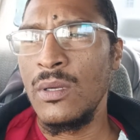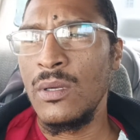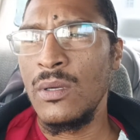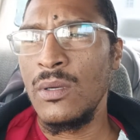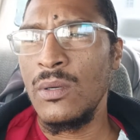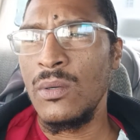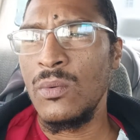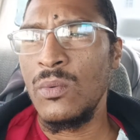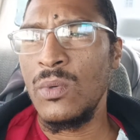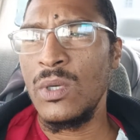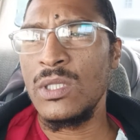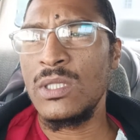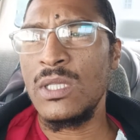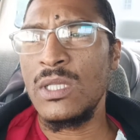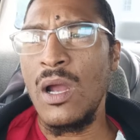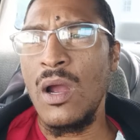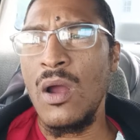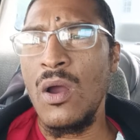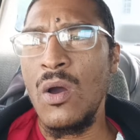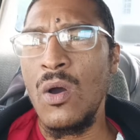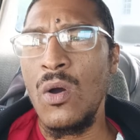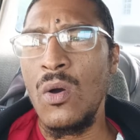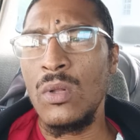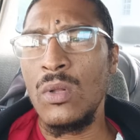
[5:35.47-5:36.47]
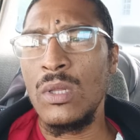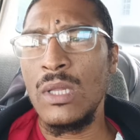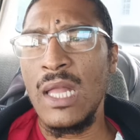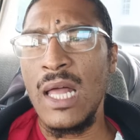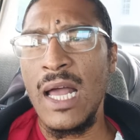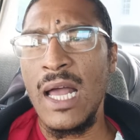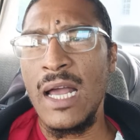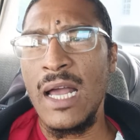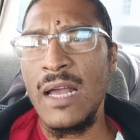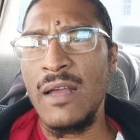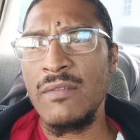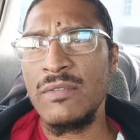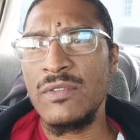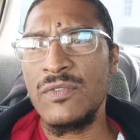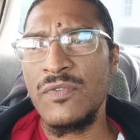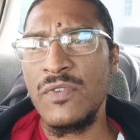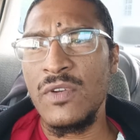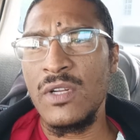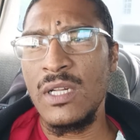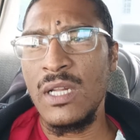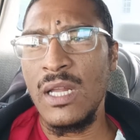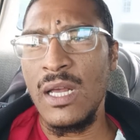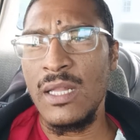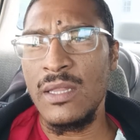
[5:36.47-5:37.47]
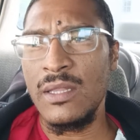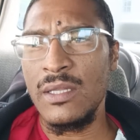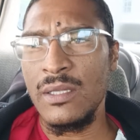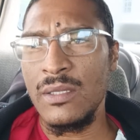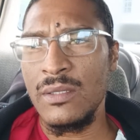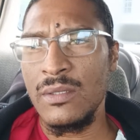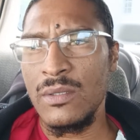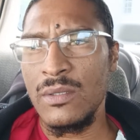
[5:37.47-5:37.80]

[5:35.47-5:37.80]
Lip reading: Was our whole lives for nothing?